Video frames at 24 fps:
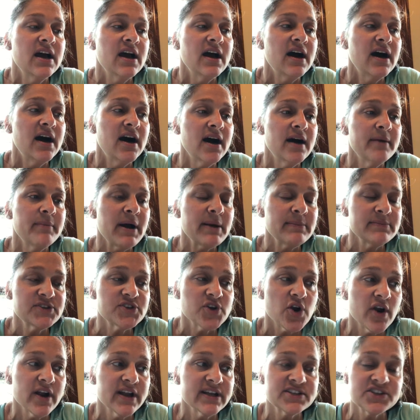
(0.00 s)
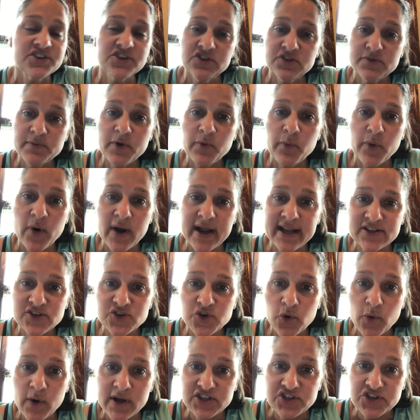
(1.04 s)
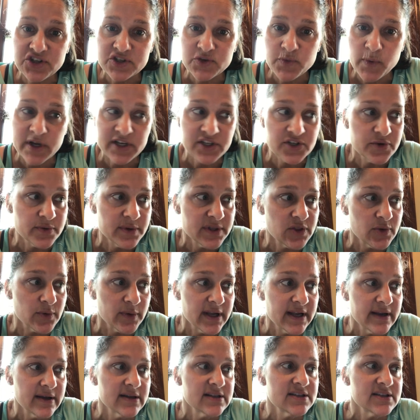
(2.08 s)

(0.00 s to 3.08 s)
We'll answer questions 1, 2, and 3.